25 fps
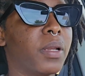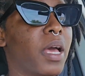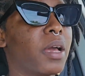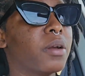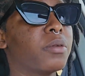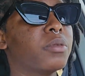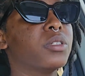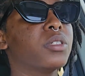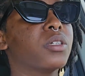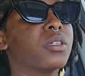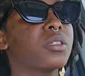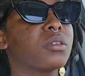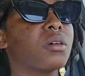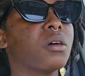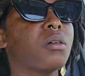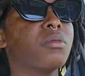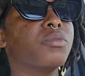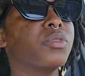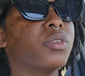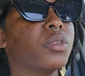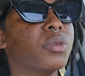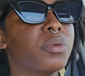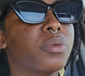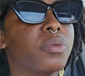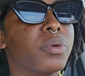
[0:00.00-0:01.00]
Like we just come
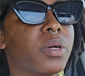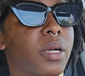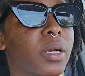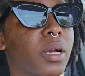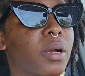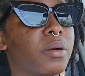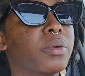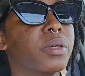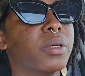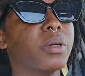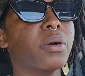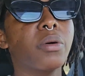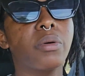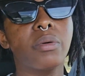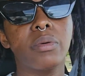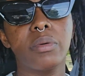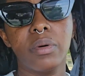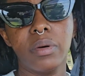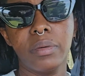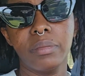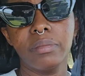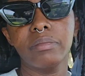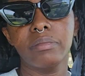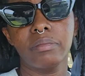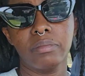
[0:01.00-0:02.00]
to do work and we go
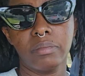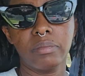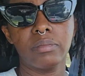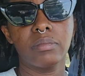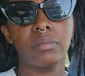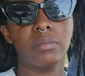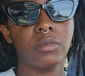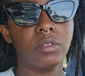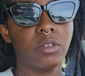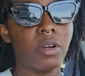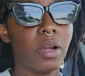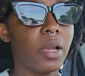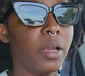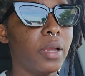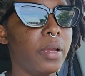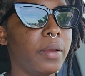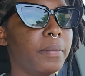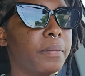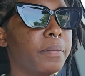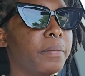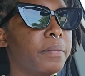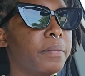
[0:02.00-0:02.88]
home, right?